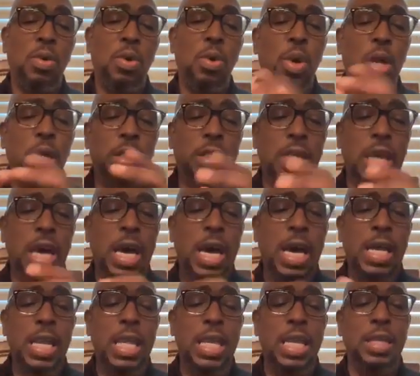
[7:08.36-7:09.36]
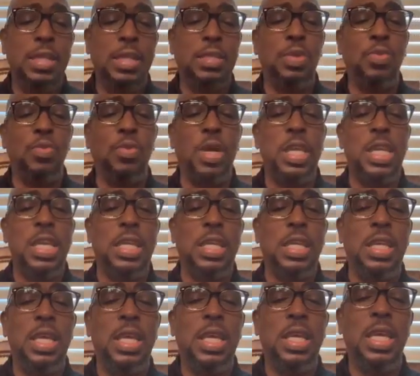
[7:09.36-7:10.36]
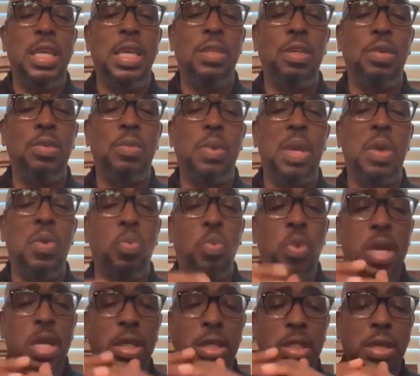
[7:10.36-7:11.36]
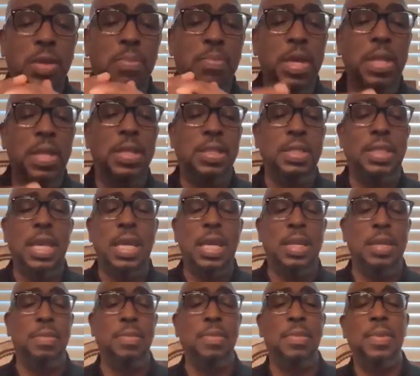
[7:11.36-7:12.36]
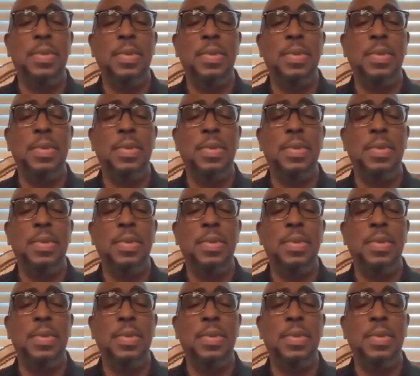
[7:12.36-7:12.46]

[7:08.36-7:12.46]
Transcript: who his God is and what he can do. And we should be the same.